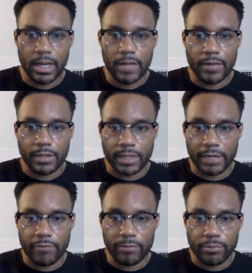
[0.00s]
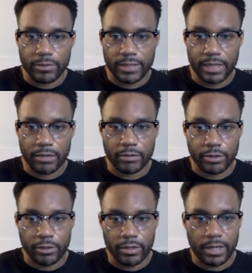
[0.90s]
The client reports that her
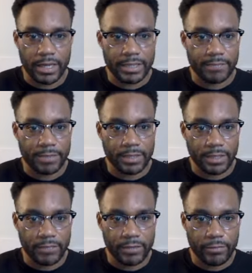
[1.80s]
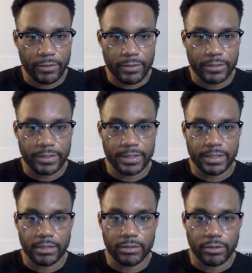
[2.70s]
daughter has been living with her since
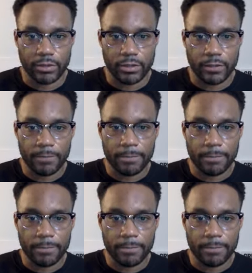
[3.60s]
her daughter